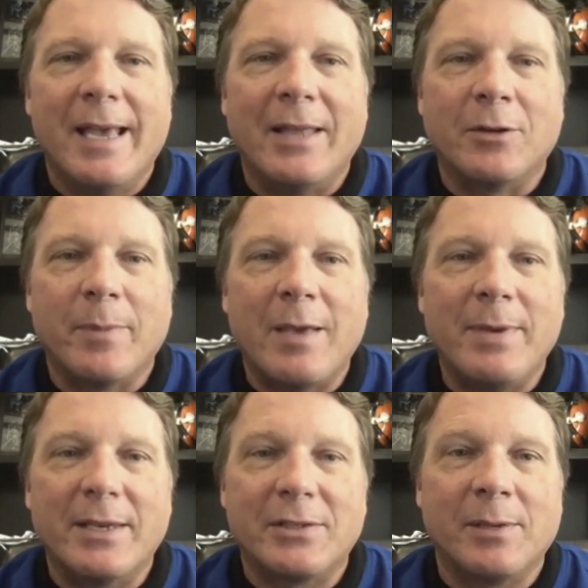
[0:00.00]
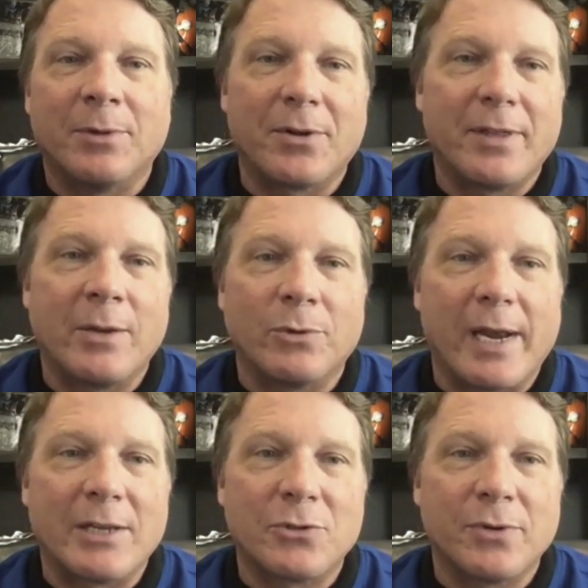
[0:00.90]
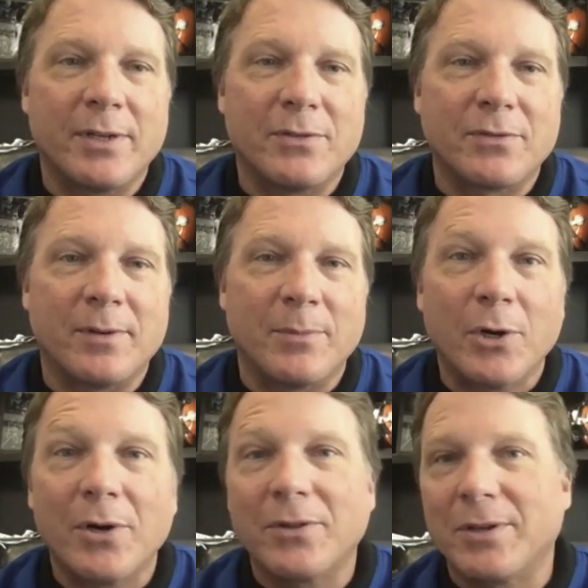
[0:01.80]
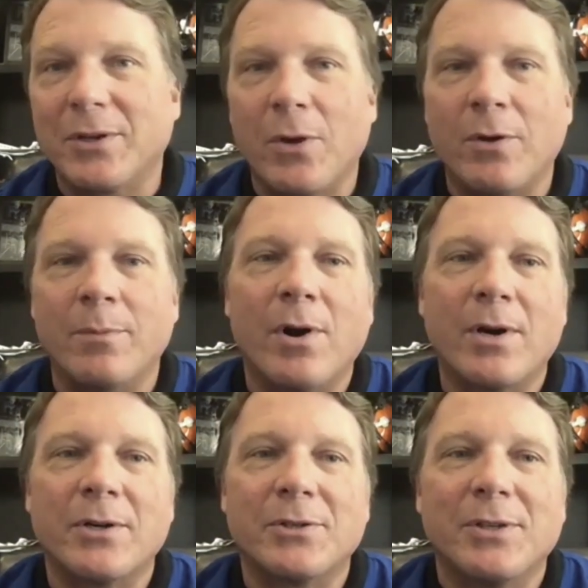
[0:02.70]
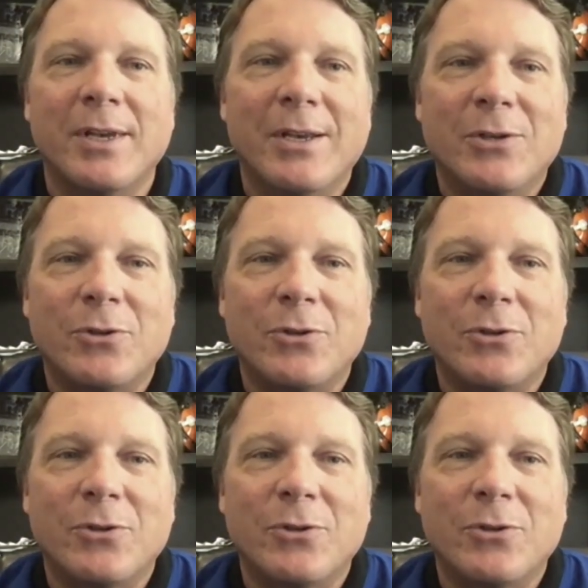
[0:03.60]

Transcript: And there may be a similar thing where asteroids from Earth could go to Mars. So